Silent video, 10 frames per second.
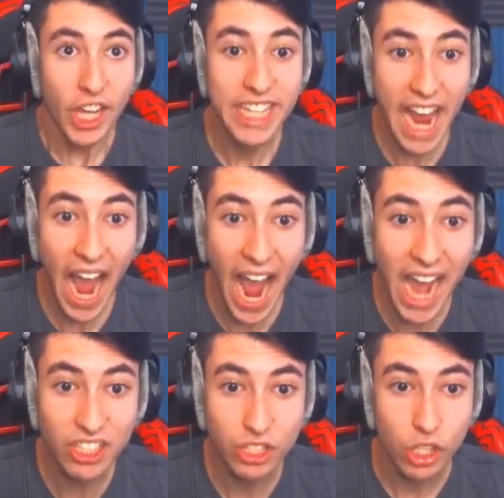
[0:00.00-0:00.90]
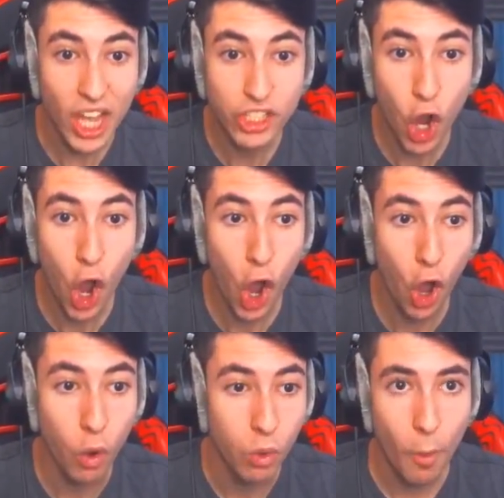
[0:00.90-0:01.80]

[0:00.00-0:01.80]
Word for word: Yes! Let's go!